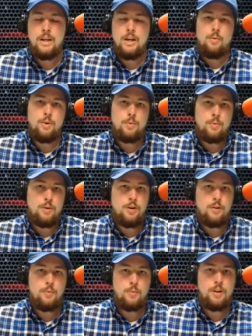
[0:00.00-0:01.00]
Well, it
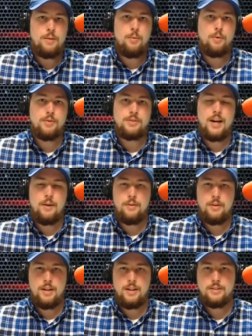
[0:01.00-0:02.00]
really, really boils down
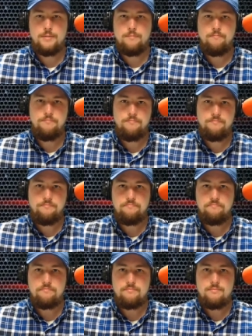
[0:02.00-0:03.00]
to this
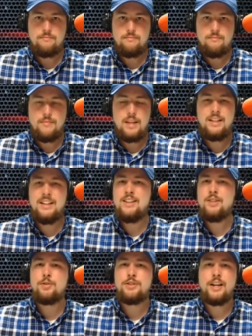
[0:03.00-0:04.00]
the
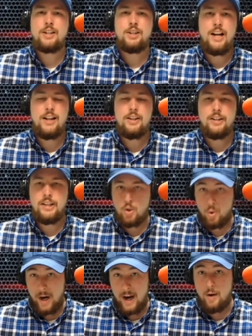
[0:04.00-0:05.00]
intersectionality
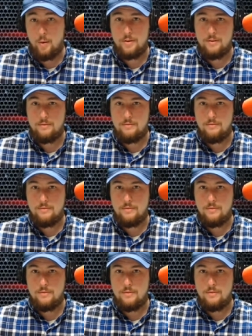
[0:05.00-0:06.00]
crowd.
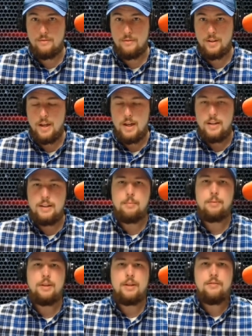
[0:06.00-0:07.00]
They
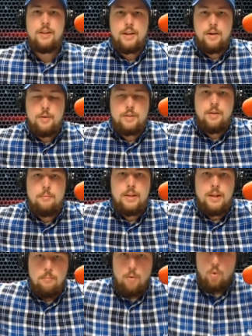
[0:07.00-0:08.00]
believe that there is
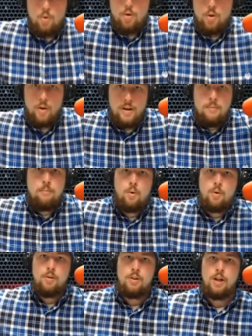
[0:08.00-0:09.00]
something moral or
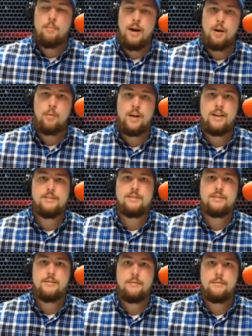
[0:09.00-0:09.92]
immoral about race.